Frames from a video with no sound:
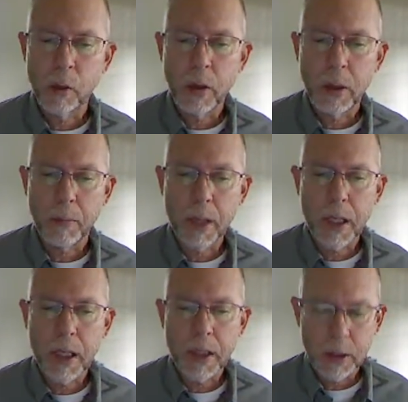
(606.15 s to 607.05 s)

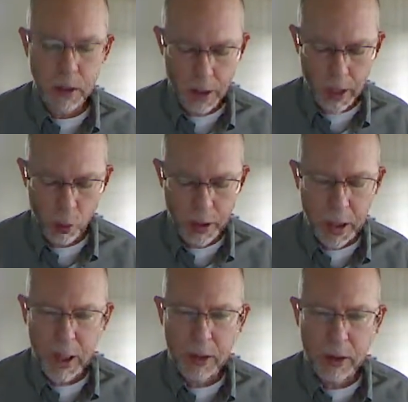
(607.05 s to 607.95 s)
Wikipedia it today,
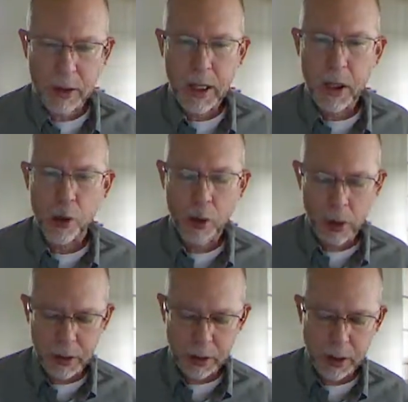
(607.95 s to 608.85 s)
Wiki it today,
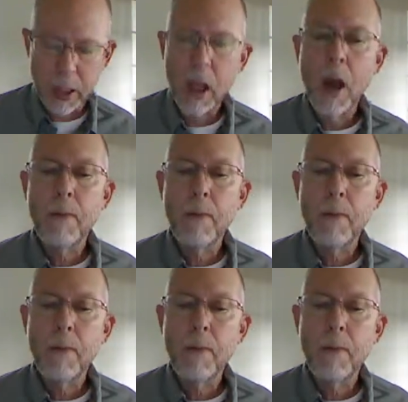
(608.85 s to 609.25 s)
Google it today.